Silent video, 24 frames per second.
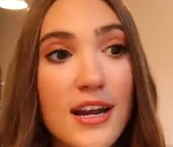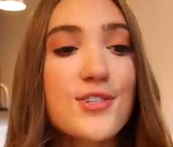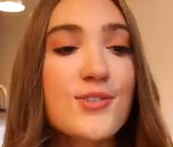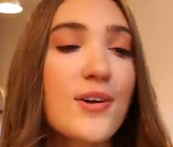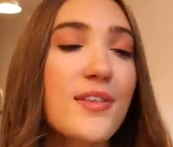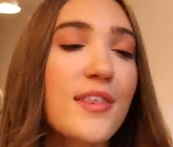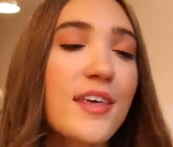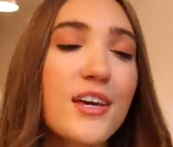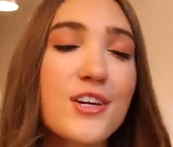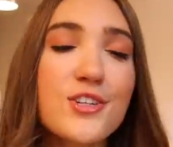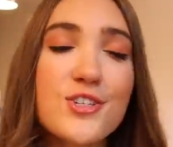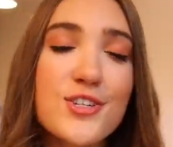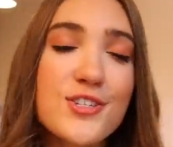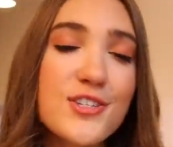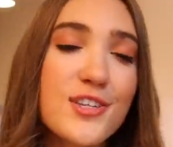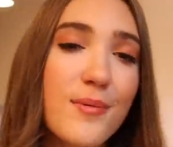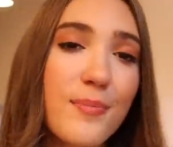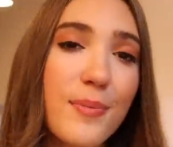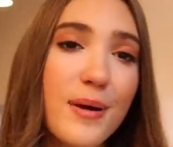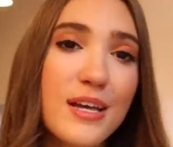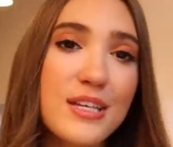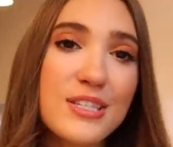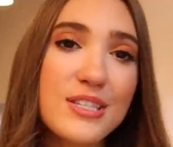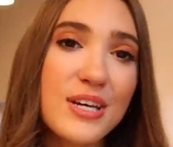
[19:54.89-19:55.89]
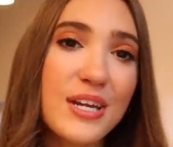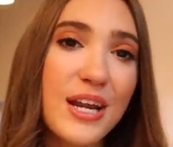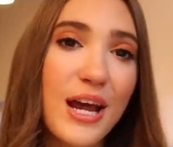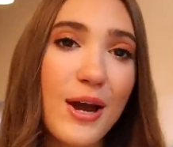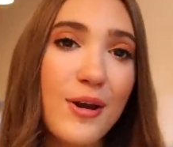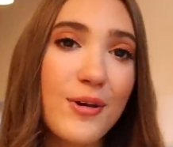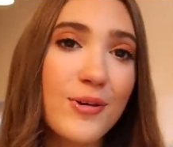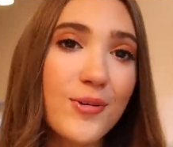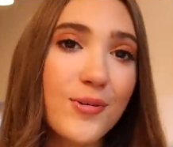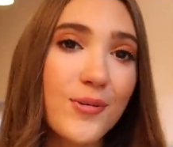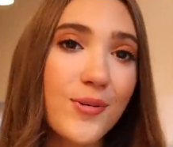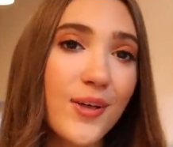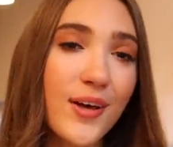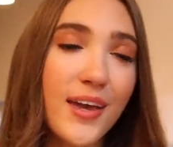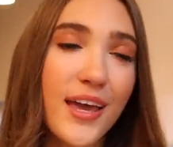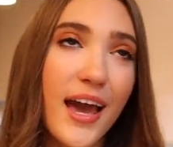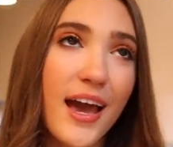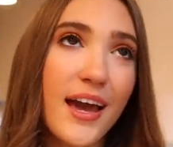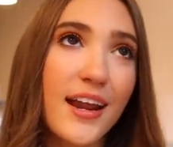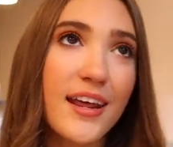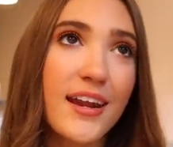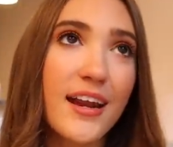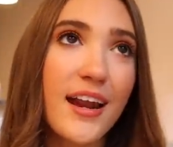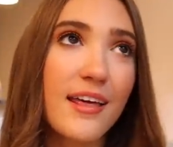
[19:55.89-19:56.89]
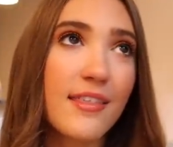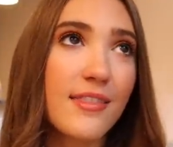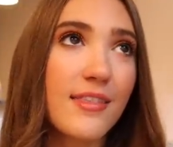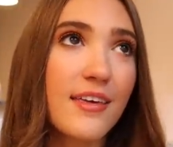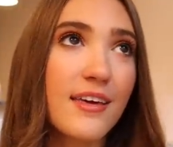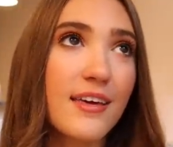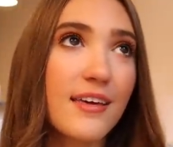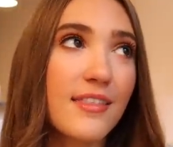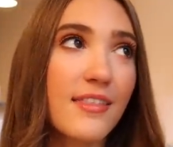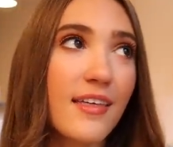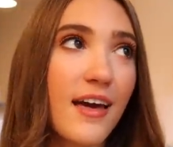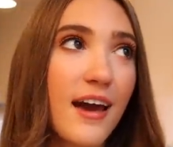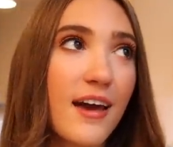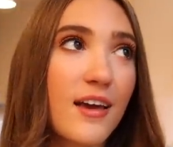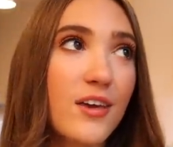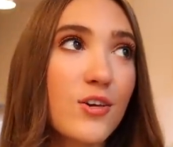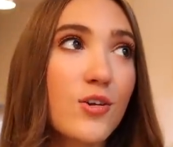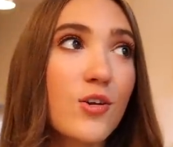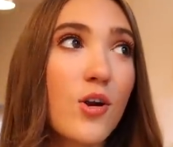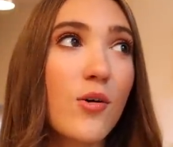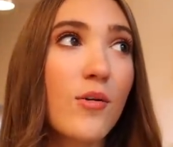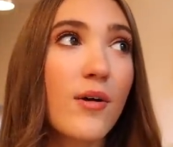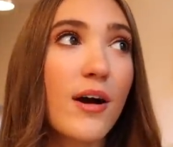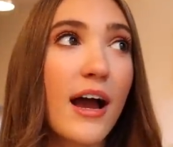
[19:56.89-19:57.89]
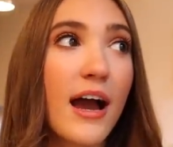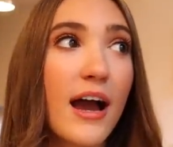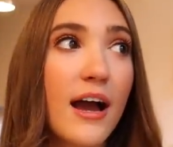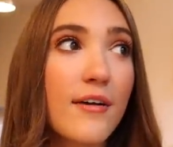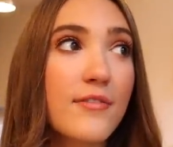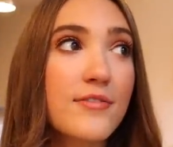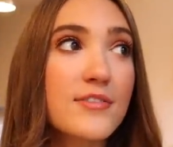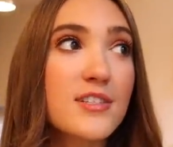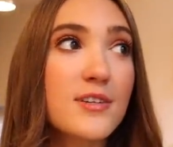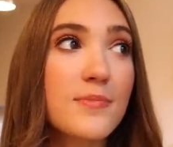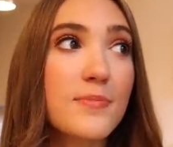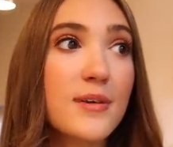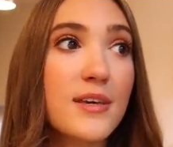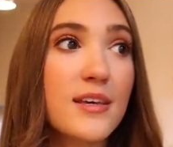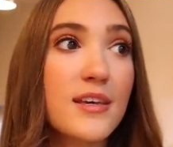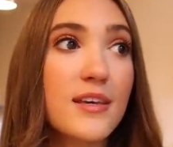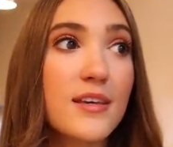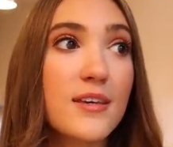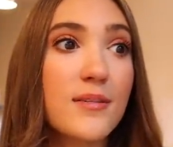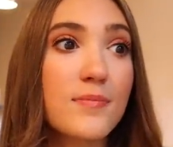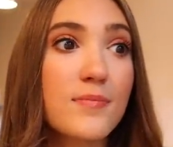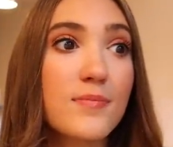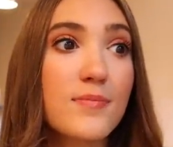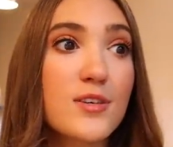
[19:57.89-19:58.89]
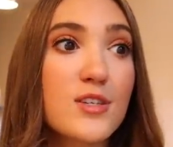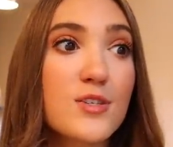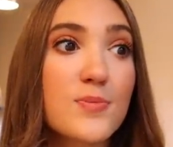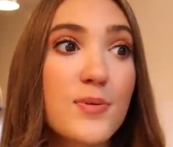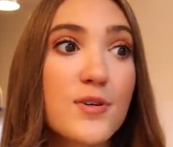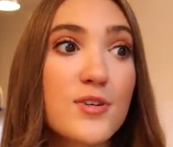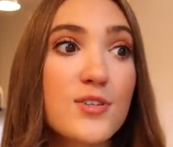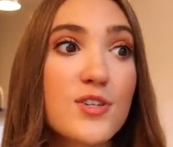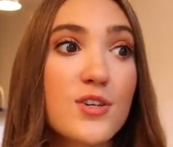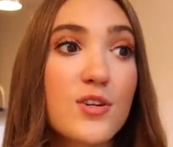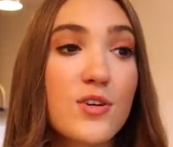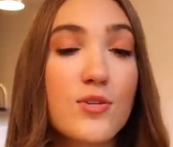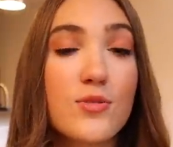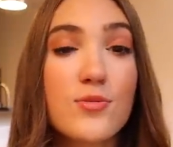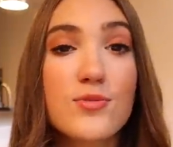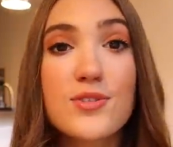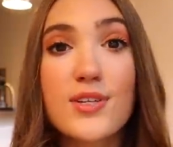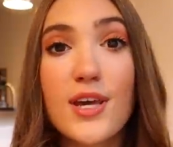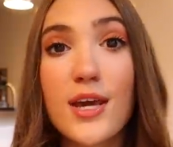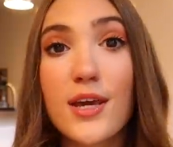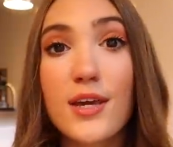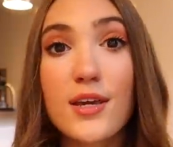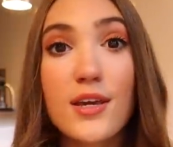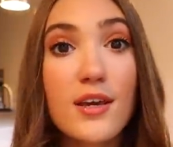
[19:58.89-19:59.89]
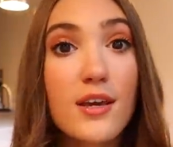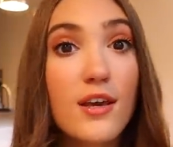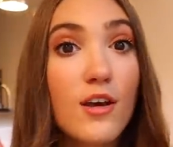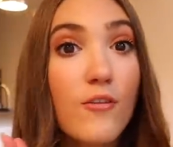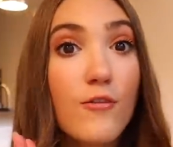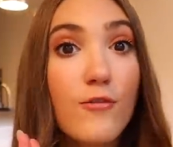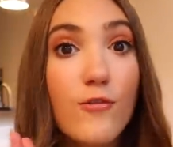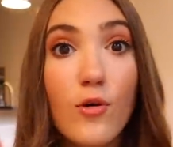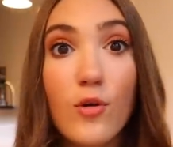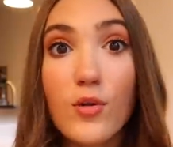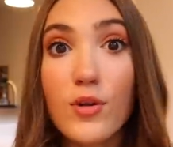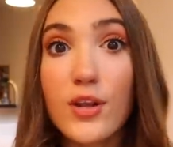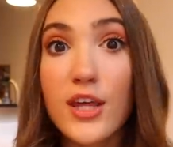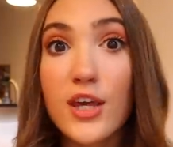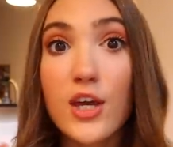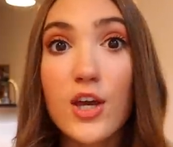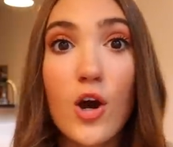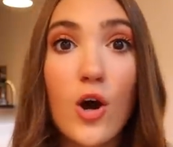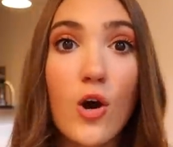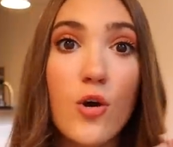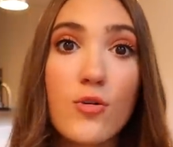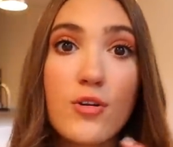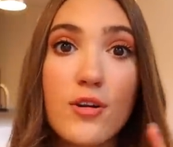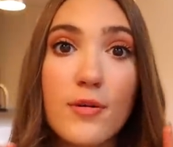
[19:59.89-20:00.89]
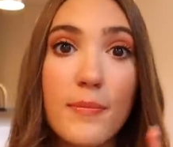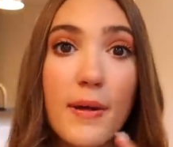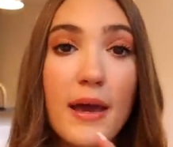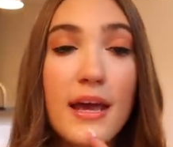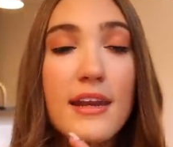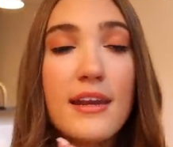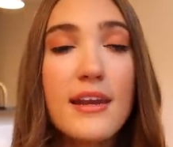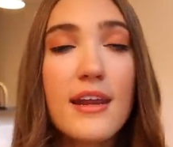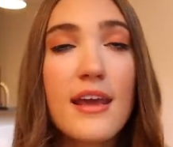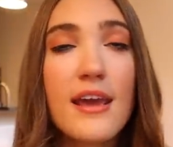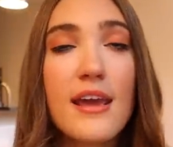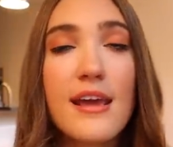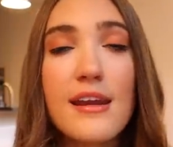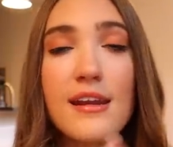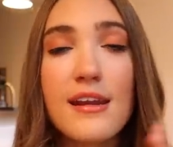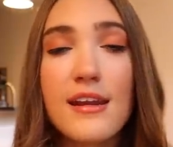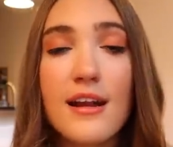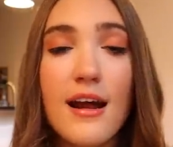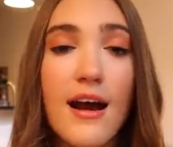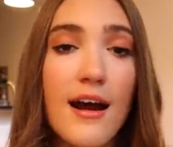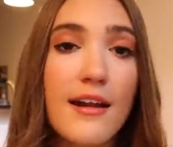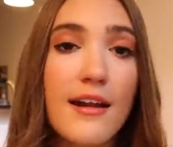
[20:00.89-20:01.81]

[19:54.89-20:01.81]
So I think it just depends on how you look at it. I think that you don't have to be this person who's like fully codependent in an